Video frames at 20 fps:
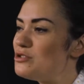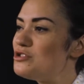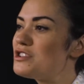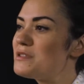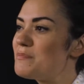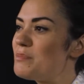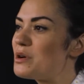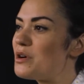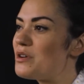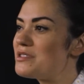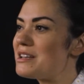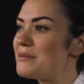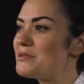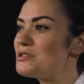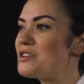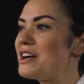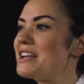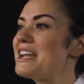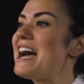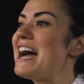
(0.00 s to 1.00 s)
just because I was
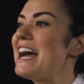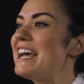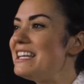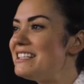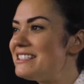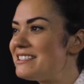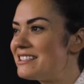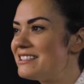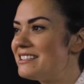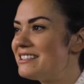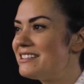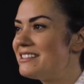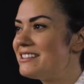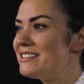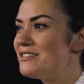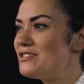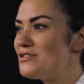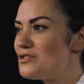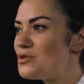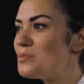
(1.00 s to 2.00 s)
trying to hide
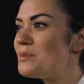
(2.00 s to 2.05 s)
so